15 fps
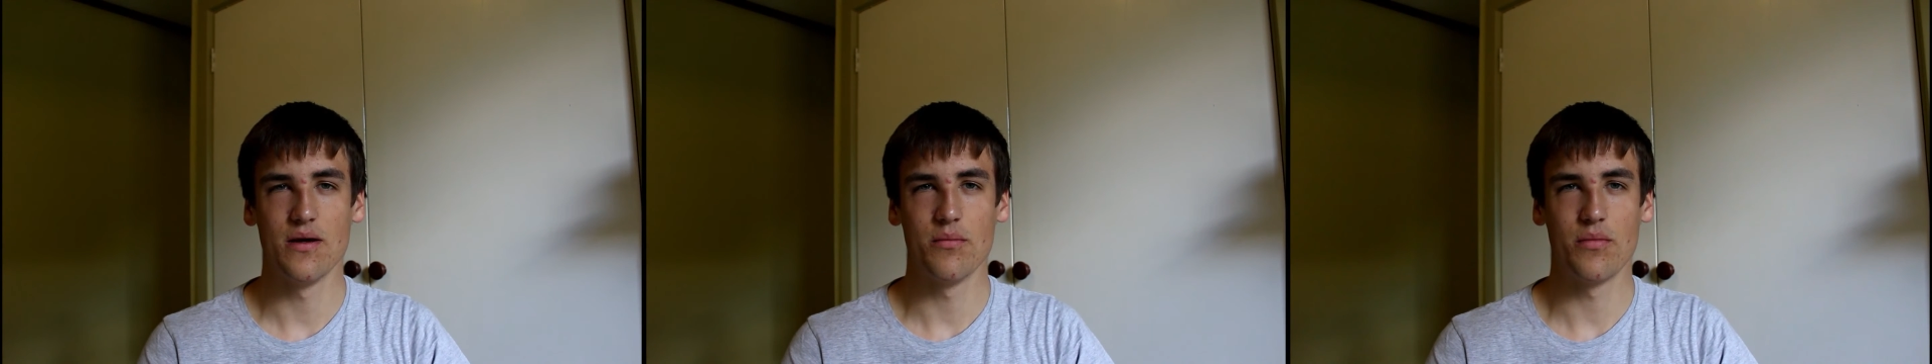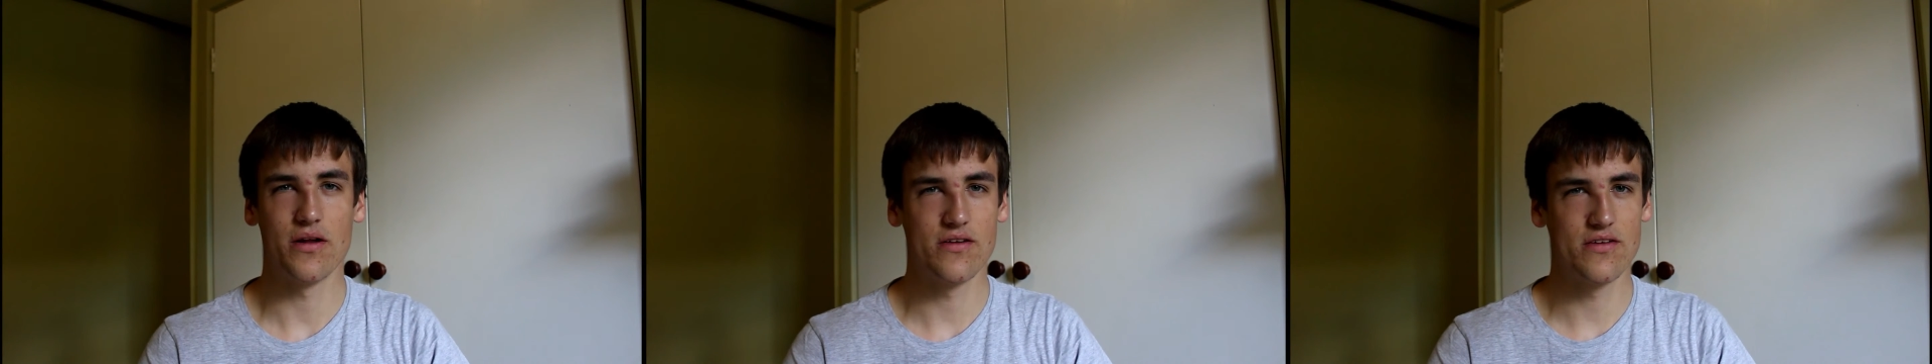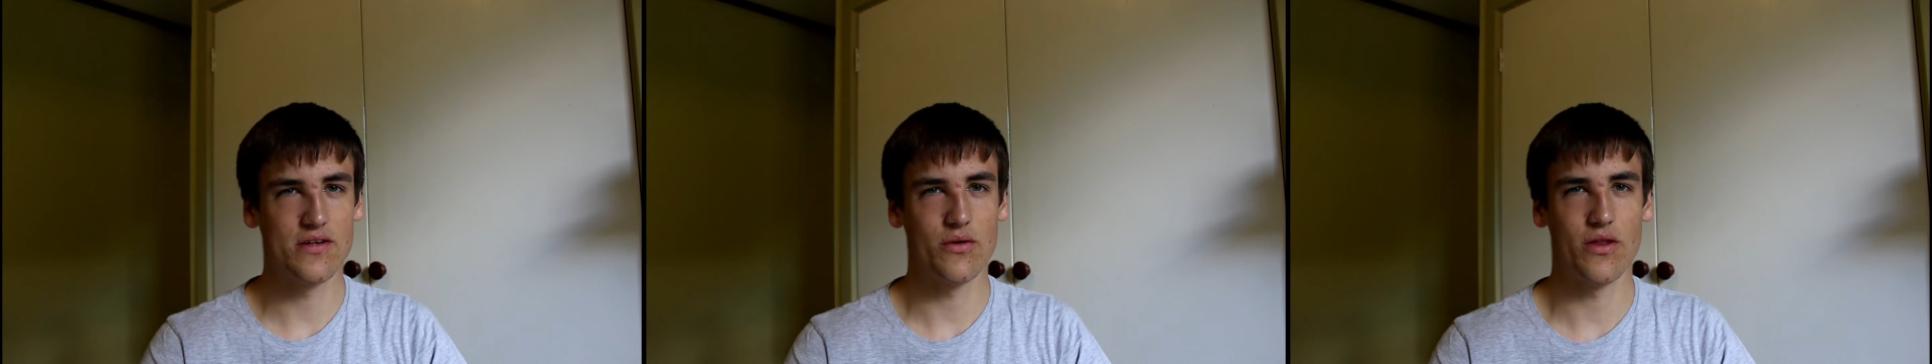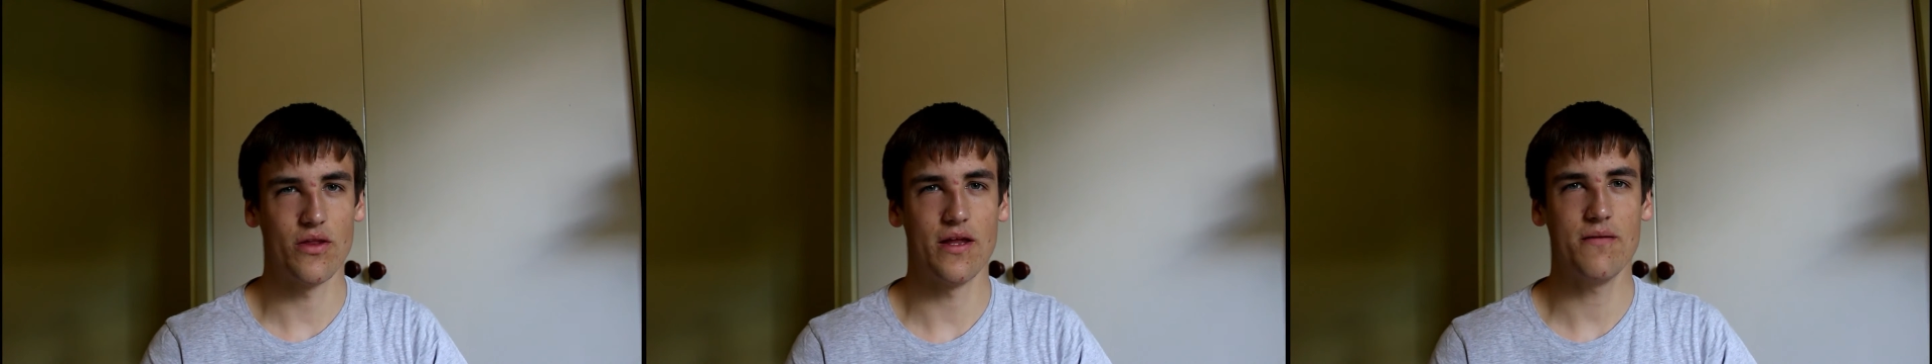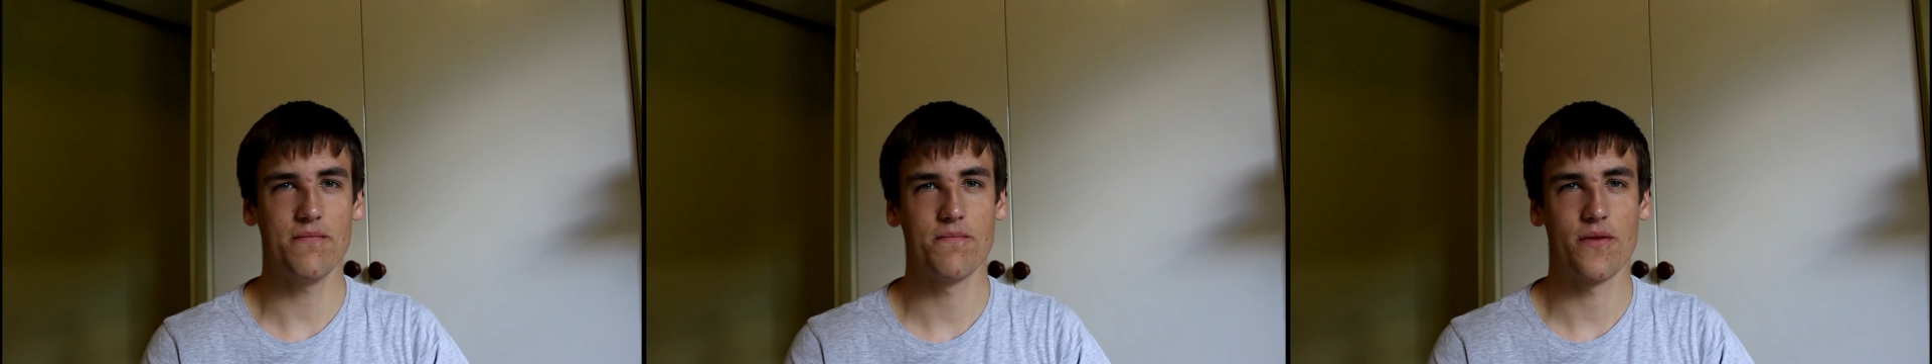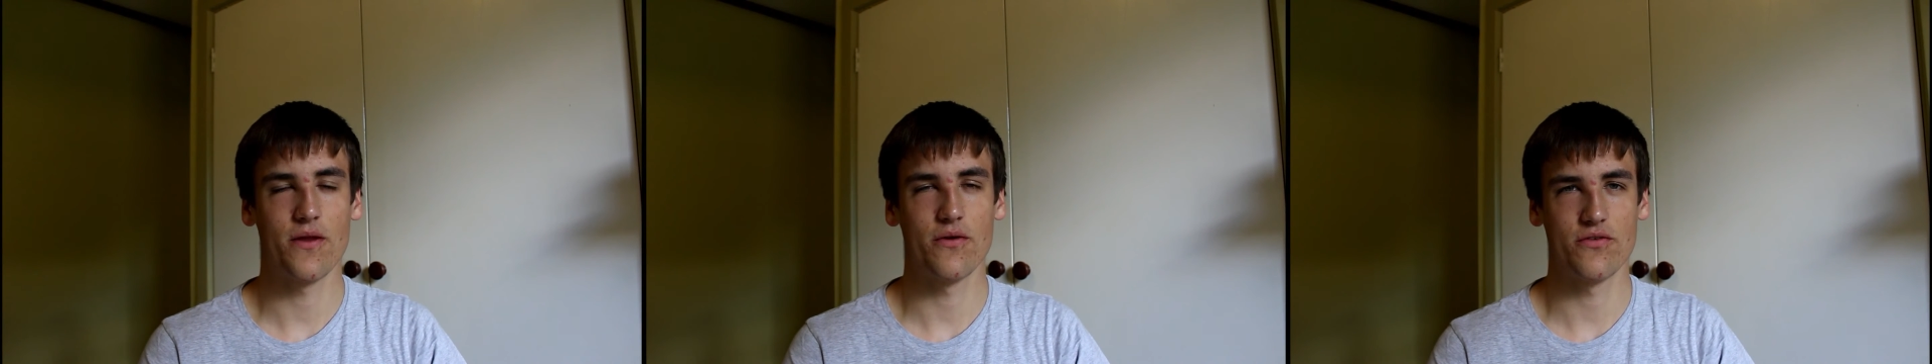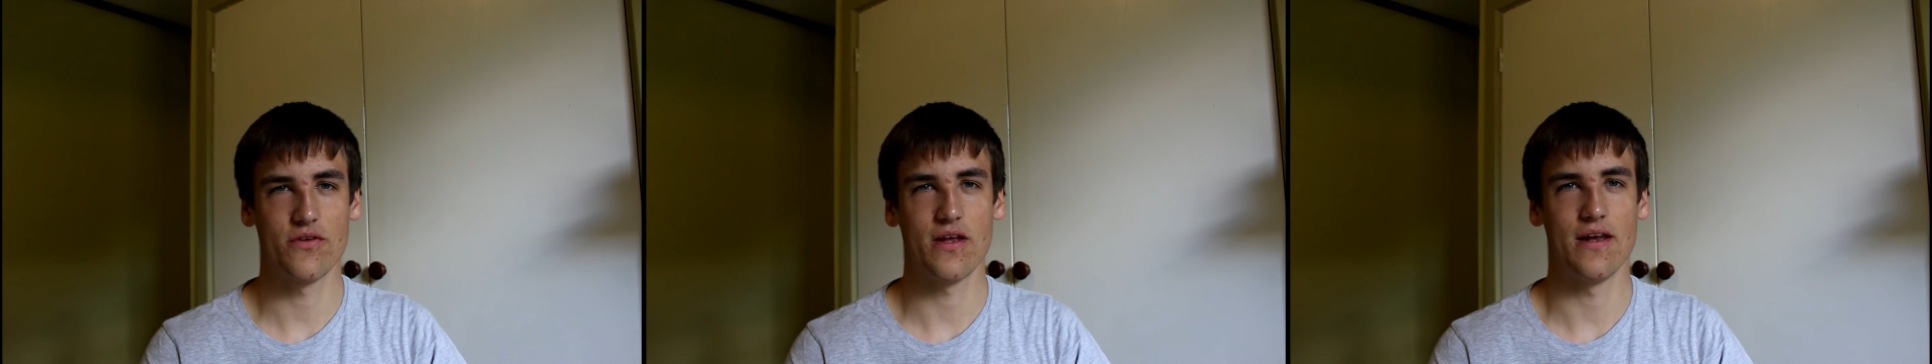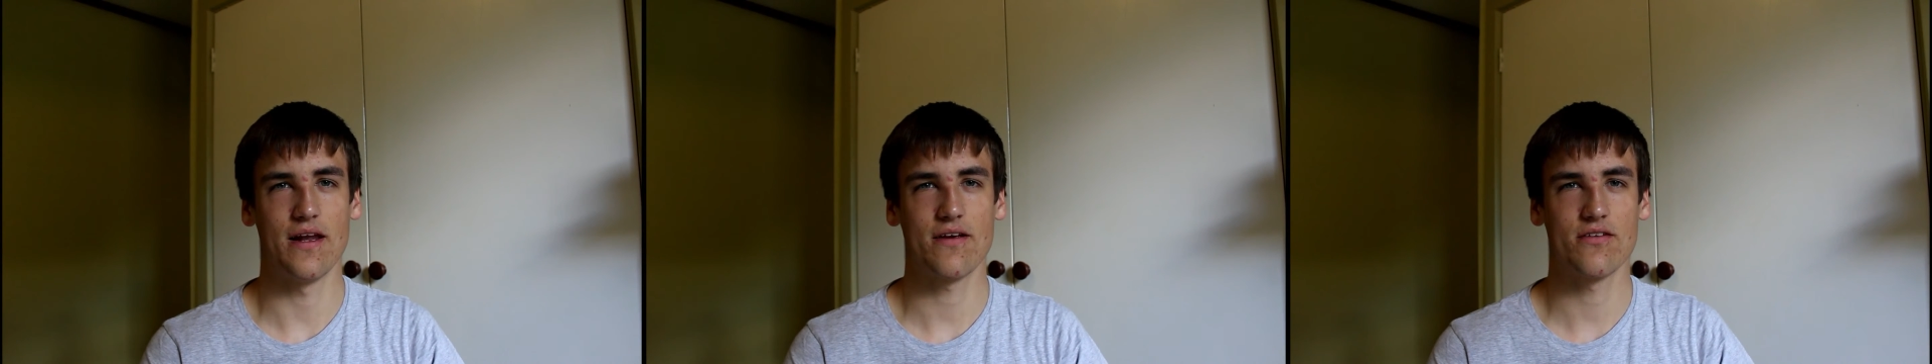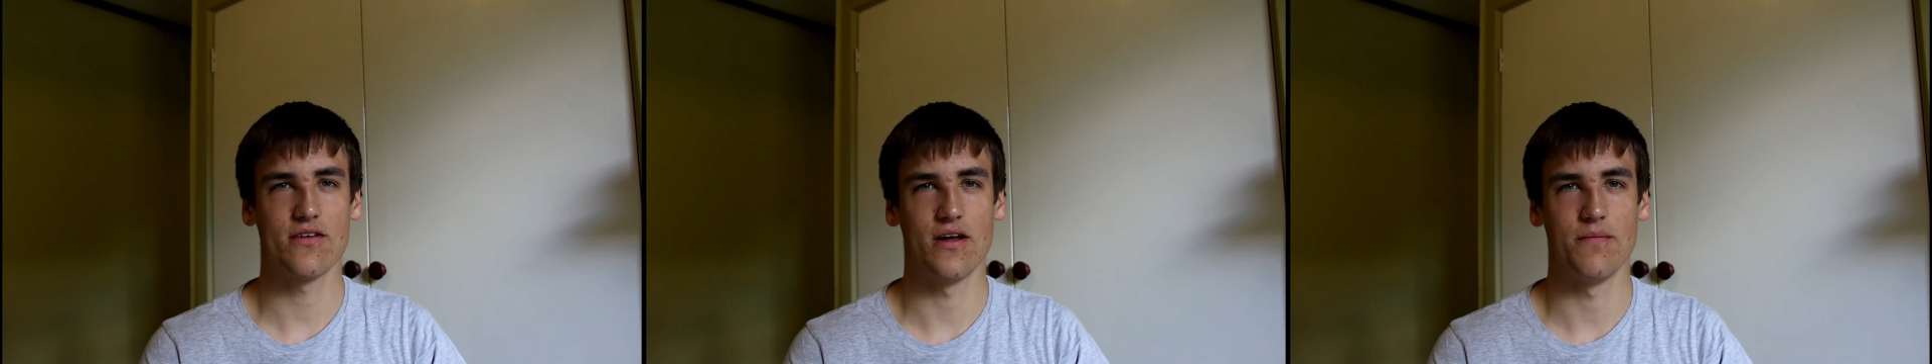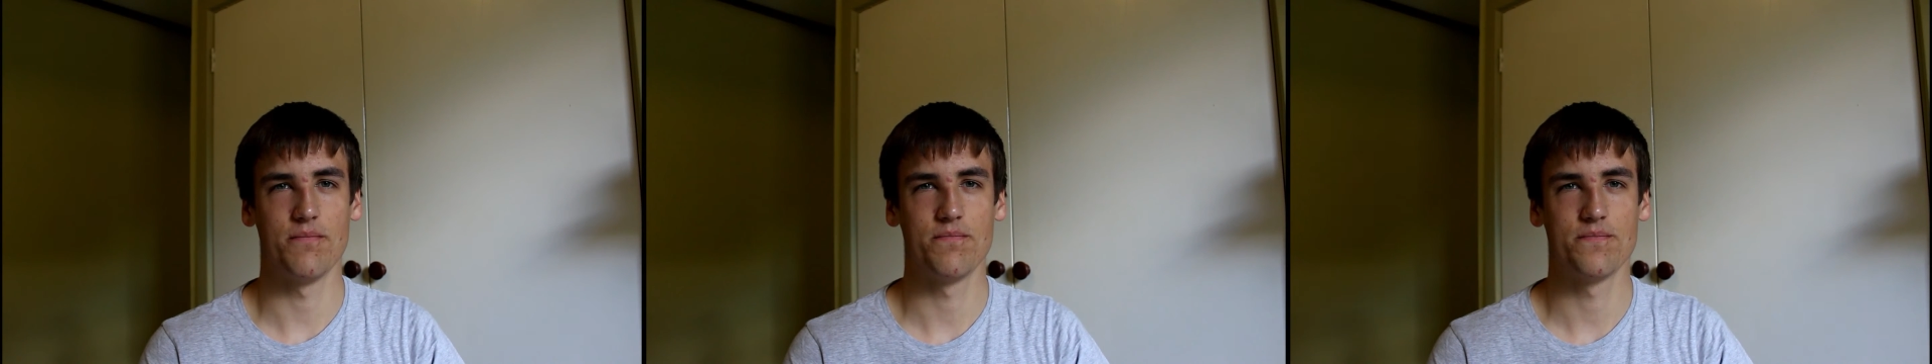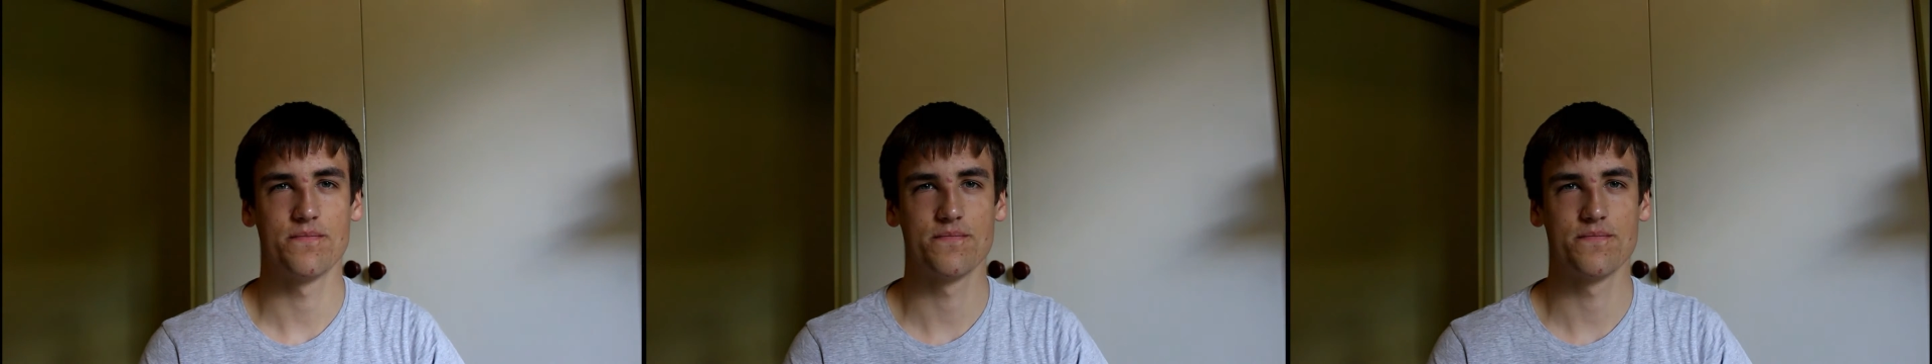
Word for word: But until then, I'll see you next time.